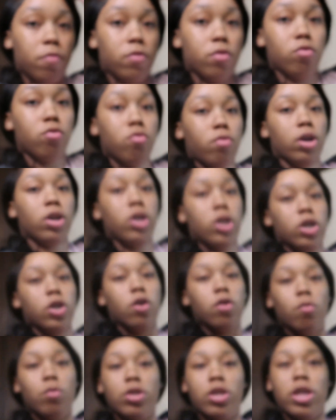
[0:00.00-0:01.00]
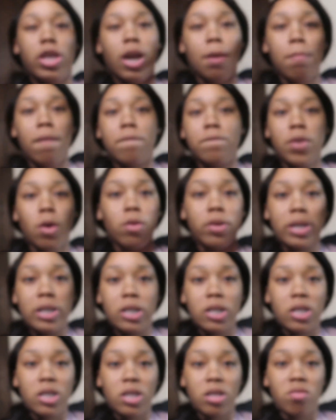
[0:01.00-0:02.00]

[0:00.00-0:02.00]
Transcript: food right now. With the camera focus.